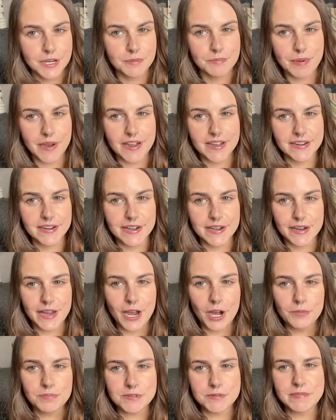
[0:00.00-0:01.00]
but it
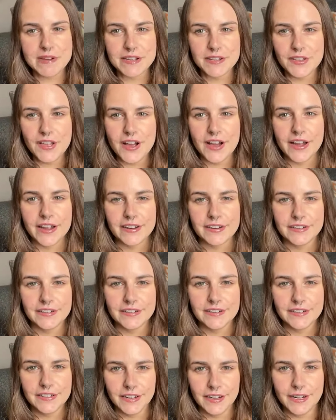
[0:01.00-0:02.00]
helped me a lot
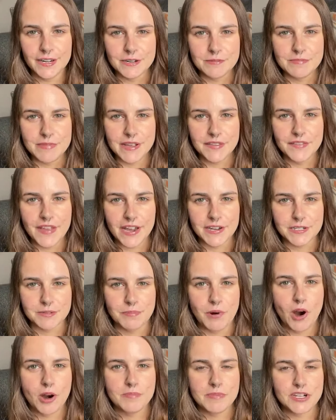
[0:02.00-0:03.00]
um, in that
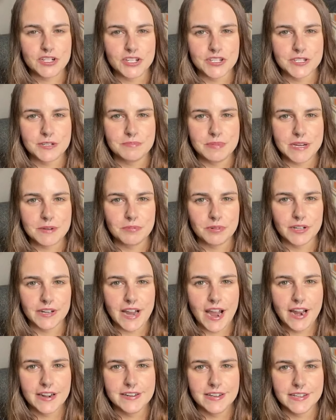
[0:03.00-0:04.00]
department just to be able to
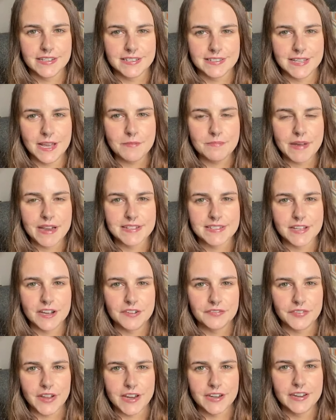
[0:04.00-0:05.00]
kind of accept
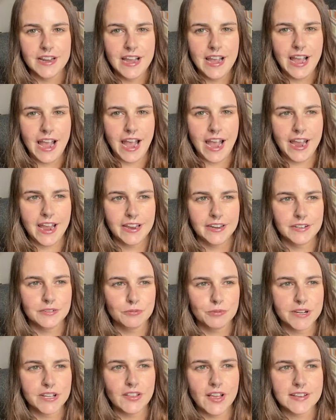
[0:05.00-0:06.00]
myself and
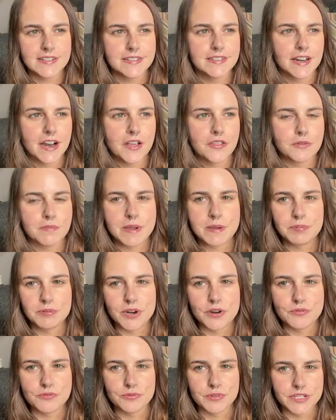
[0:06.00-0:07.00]
and realize that other people
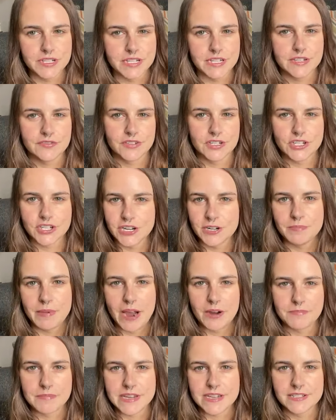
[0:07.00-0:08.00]
don't really give a shit
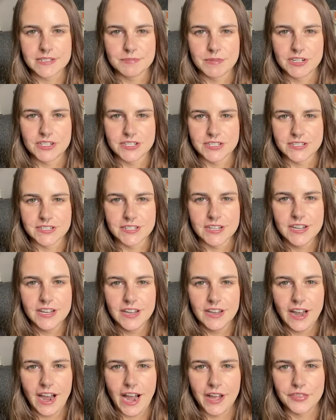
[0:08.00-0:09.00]
about me as much as
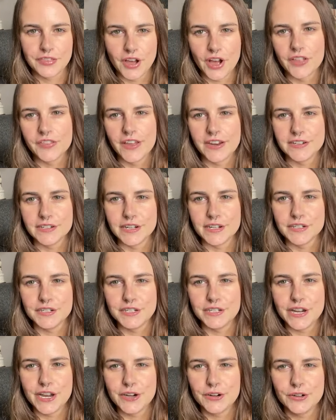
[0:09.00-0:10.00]
I thought they did.
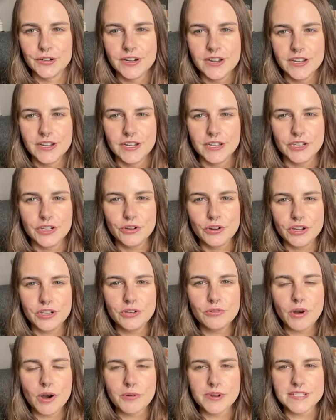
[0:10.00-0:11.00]
You know, you
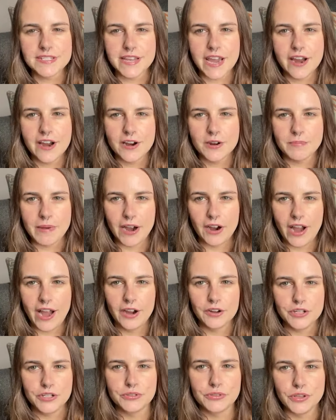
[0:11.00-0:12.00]
you always care about
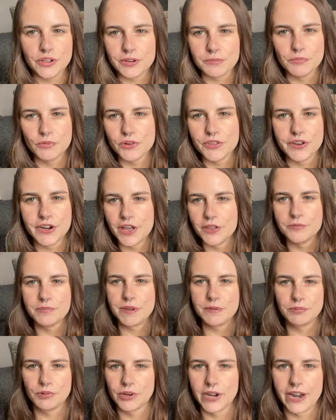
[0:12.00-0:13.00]
how you look more than other
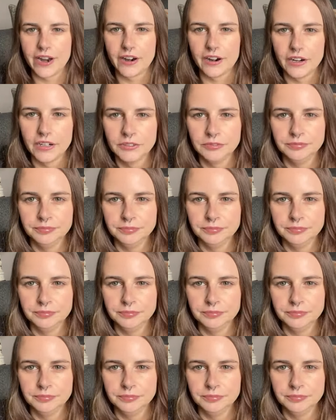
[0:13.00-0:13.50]
people care.